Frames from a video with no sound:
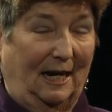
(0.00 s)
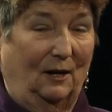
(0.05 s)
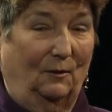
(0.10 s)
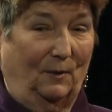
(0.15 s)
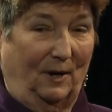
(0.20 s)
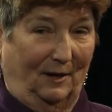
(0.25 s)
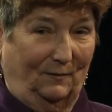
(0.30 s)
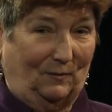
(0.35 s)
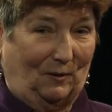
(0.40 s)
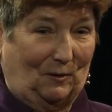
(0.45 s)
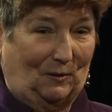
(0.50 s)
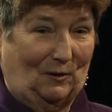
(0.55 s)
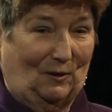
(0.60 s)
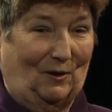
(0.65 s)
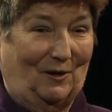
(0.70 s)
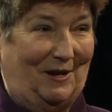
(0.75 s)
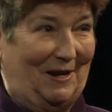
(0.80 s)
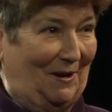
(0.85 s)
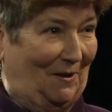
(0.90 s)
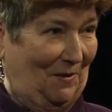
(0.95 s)
However,
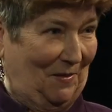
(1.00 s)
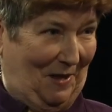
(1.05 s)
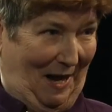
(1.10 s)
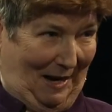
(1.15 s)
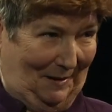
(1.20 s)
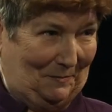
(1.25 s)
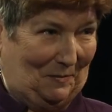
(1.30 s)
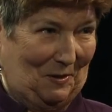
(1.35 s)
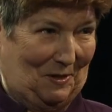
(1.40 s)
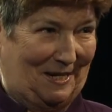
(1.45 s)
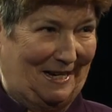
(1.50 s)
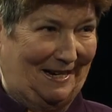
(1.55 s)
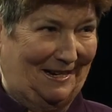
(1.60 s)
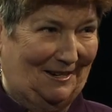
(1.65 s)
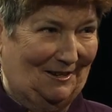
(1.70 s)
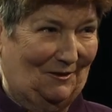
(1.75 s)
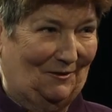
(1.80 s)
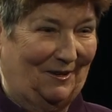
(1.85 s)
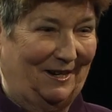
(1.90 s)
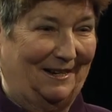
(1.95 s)
on that
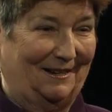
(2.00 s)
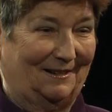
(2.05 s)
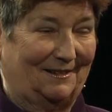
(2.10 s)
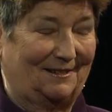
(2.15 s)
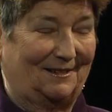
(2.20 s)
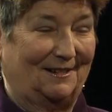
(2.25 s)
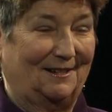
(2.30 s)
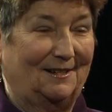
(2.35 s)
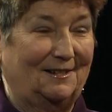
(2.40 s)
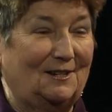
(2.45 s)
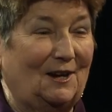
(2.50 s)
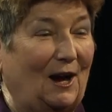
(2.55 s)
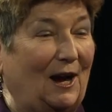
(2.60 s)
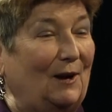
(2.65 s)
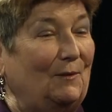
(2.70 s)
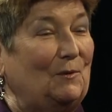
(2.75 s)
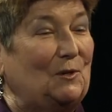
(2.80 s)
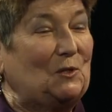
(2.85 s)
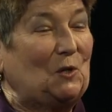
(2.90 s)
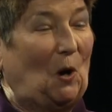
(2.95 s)
particular instance,
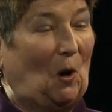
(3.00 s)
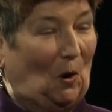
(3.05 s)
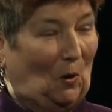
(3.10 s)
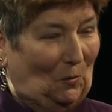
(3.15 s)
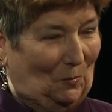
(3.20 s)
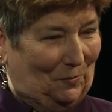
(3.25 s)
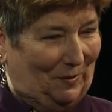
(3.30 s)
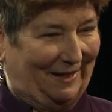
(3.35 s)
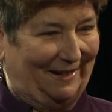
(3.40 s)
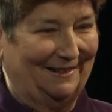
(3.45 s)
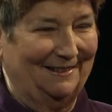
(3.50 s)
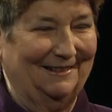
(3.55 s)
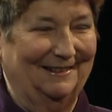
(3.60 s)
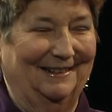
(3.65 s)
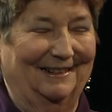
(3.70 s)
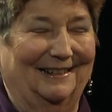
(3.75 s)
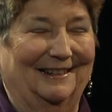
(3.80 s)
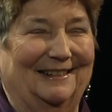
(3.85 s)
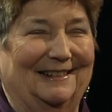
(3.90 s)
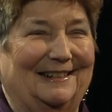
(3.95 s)
I was hoping
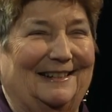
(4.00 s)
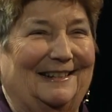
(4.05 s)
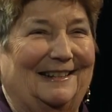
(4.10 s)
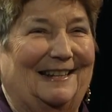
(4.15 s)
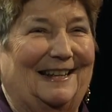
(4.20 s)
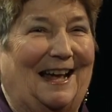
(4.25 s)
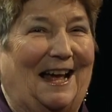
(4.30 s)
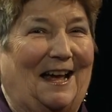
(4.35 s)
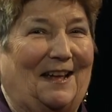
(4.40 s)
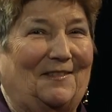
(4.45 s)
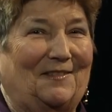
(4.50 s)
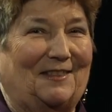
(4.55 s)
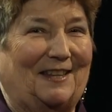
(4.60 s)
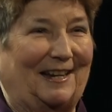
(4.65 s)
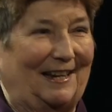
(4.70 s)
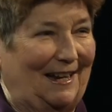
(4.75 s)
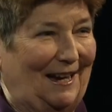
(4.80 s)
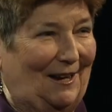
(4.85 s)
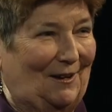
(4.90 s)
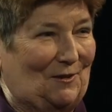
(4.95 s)
that
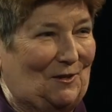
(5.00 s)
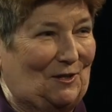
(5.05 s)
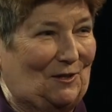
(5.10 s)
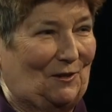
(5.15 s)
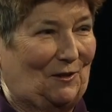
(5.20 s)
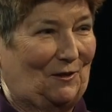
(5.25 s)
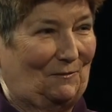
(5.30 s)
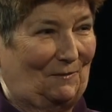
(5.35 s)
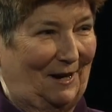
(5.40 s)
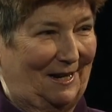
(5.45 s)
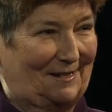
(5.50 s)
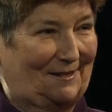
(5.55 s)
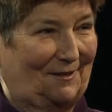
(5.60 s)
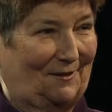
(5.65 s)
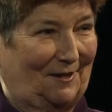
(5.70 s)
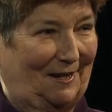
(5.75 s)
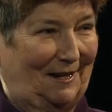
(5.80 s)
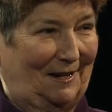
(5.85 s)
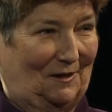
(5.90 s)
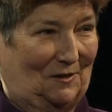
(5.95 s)
the rest of
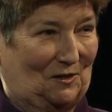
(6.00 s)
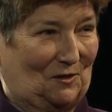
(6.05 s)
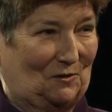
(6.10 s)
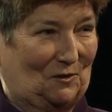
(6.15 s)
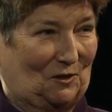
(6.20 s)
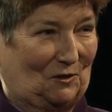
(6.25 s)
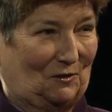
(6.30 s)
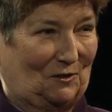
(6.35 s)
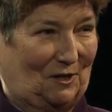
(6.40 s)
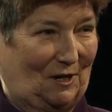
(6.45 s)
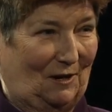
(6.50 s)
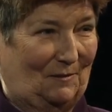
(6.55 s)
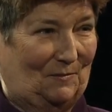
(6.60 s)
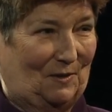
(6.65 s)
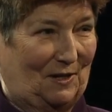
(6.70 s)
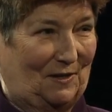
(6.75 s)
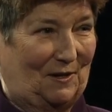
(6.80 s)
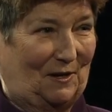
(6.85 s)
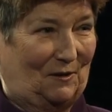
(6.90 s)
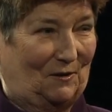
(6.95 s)
the councilors could come
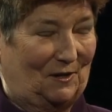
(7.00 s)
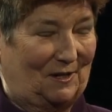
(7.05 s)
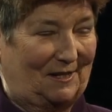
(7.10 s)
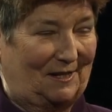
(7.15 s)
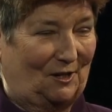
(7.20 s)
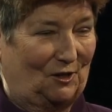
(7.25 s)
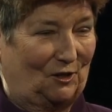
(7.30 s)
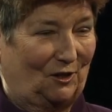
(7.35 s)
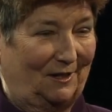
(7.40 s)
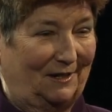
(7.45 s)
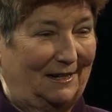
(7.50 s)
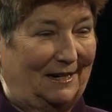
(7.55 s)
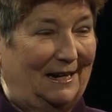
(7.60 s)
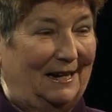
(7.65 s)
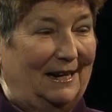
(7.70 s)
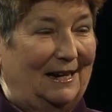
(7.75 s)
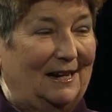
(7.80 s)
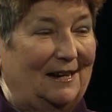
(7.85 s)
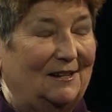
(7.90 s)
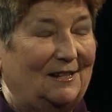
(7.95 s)
to their decision.
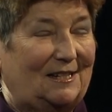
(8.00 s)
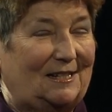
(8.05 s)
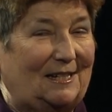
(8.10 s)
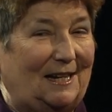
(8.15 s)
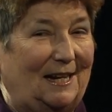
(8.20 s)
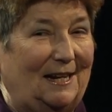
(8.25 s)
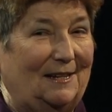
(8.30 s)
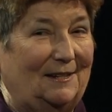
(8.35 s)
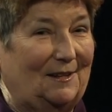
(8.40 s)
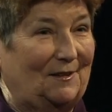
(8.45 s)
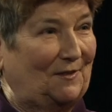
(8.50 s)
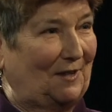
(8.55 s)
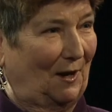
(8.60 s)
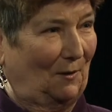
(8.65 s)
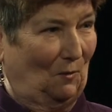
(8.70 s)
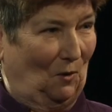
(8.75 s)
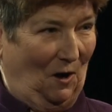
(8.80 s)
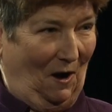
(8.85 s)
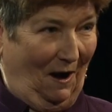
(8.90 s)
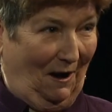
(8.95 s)
Seeing that they
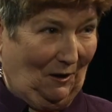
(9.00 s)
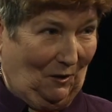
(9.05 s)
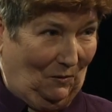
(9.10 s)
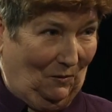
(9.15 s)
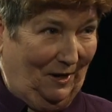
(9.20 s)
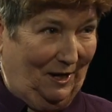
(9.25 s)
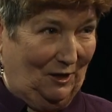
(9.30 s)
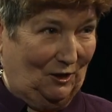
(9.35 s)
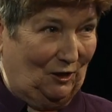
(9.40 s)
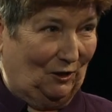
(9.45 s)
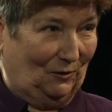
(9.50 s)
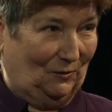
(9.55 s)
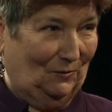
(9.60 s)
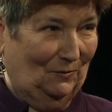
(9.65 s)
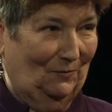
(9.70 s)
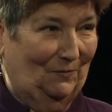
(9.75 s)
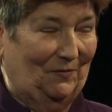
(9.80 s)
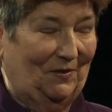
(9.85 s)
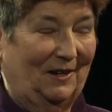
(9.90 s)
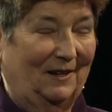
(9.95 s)
were not going to,
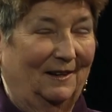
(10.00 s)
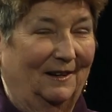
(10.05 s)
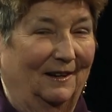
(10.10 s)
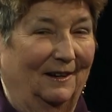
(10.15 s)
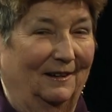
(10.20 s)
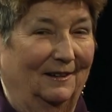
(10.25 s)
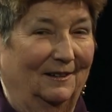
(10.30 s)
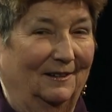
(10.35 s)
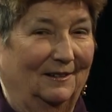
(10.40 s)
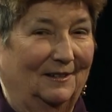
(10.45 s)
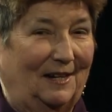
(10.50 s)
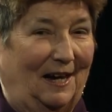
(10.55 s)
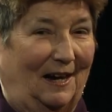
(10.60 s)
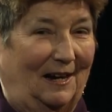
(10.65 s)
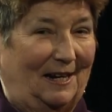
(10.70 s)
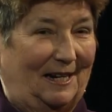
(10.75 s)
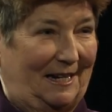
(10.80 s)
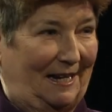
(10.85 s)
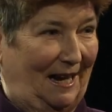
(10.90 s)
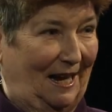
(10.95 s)

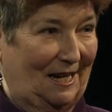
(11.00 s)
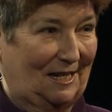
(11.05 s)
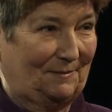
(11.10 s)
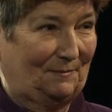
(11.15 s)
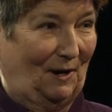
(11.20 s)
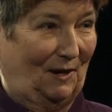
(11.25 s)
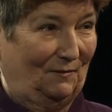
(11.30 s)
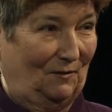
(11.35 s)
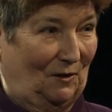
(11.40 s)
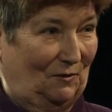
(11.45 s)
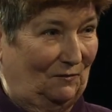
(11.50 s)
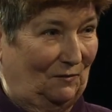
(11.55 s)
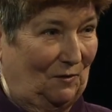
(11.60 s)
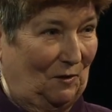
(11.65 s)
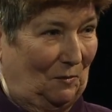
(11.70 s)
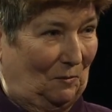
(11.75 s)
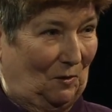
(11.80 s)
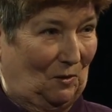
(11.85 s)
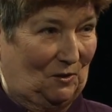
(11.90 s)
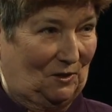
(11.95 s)
I cast my vote for
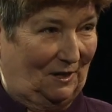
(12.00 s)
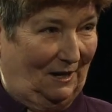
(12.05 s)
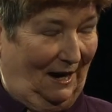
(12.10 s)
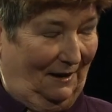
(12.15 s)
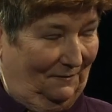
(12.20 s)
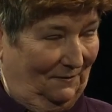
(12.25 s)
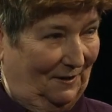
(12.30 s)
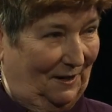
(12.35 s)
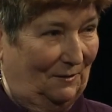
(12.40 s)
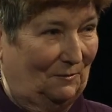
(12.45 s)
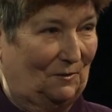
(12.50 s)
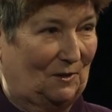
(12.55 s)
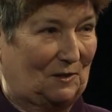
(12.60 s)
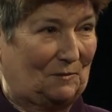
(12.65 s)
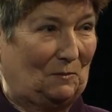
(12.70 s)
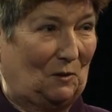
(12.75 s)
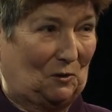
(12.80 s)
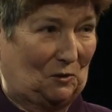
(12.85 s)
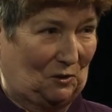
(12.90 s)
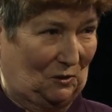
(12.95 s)
the person I felt was
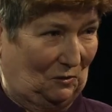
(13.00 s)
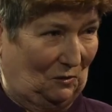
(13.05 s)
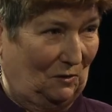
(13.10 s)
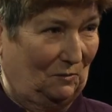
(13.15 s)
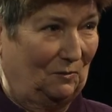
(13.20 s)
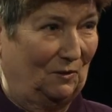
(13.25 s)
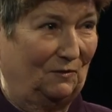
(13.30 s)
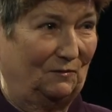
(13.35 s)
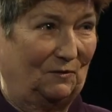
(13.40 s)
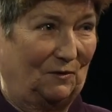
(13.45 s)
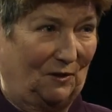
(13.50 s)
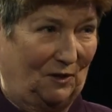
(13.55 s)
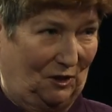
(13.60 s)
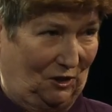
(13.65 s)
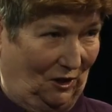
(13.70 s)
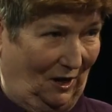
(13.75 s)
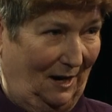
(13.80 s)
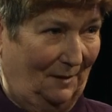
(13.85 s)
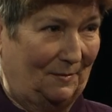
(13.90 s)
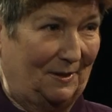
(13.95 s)
most suitable for the
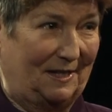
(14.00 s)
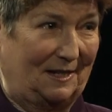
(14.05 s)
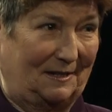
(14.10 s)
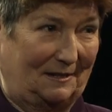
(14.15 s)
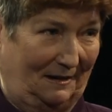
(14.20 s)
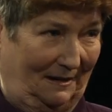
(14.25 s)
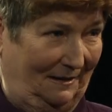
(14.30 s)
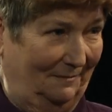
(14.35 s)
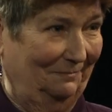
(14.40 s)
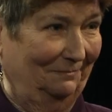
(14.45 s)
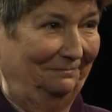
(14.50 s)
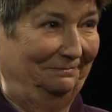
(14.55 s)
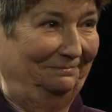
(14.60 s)
job at the time.